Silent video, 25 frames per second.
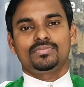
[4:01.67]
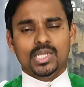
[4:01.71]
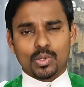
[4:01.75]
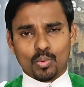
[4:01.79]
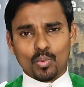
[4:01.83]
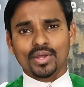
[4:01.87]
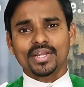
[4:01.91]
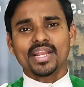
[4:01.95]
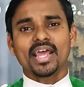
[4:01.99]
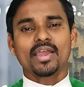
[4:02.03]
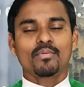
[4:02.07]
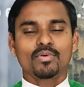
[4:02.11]

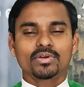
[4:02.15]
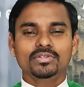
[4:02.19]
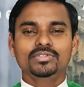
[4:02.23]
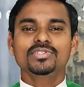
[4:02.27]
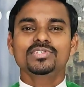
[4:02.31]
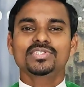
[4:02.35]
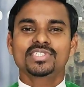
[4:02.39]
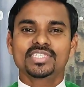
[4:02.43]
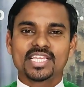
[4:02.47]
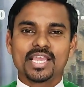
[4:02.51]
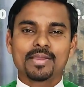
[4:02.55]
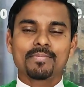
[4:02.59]
What I want
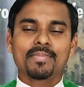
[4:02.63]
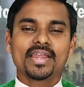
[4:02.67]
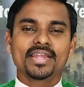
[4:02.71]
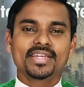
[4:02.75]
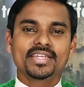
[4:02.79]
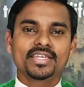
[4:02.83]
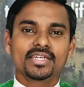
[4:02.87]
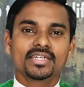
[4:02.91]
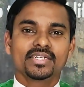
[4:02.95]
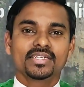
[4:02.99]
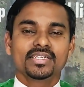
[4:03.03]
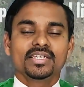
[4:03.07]
to say, my
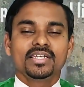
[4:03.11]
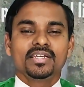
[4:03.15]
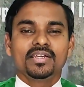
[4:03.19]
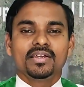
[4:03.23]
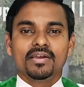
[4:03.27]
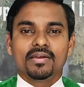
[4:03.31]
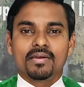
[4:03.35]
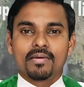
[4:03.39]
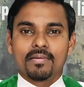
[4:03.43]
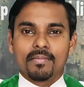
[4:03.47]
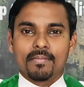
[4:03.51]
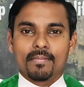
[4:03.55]
dear
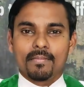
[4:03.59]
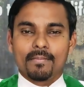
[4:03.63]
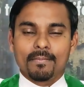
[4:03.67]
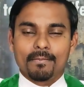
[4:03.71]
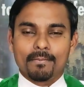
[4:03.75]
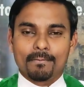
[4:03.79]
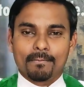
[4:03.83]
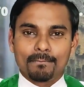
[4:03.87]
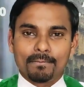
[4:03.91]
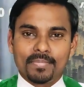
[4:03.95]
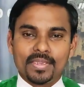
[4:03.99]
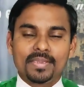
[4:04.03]

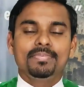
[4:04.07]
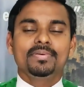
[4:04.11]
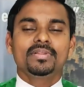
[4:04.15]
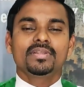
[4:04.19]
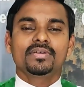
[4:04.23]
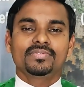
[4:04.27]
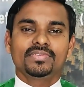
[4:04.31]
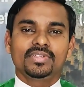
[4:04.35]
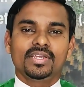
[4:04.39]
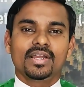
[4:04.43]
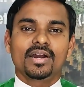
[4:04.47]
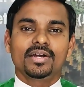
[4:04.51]
people
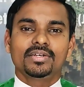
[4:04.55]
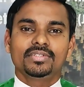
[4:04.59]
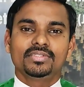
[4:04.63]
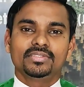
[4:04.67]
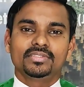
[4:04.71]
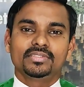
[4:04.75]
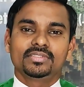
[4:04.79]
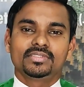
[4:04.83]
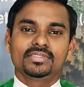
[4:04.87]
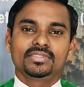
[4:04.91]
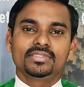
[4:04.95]
of God,